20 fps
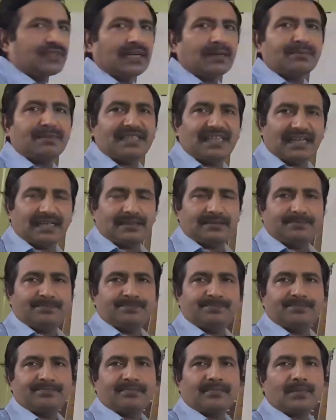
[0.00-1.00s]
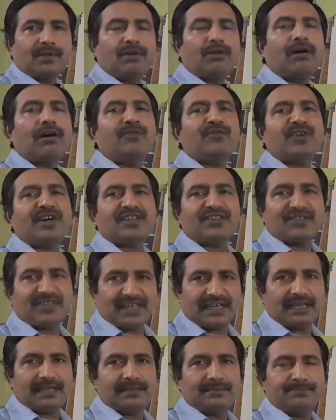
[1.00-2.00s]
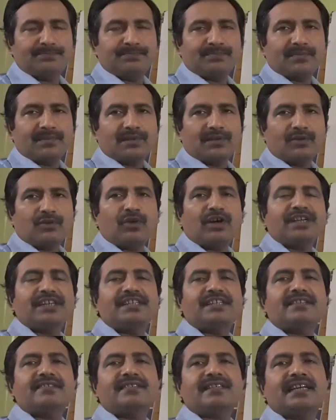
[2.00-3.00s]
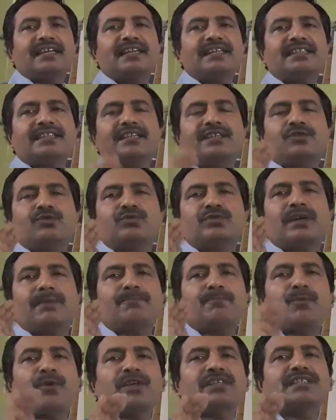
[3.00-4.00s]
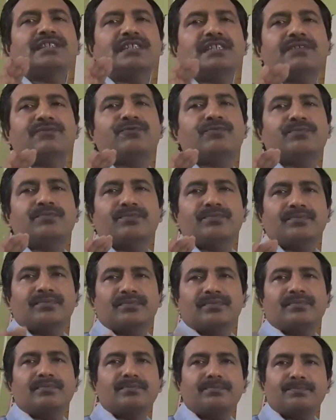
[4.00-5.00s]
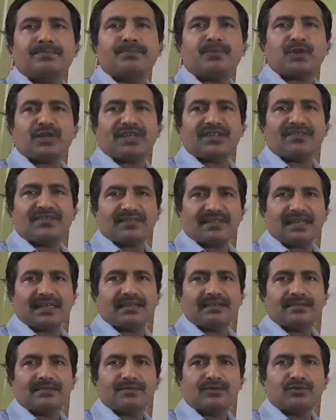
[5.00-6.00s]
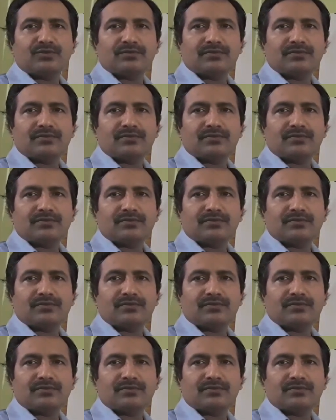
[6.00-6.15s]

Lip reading: terminal of a cell, or it is connected to the positive potential,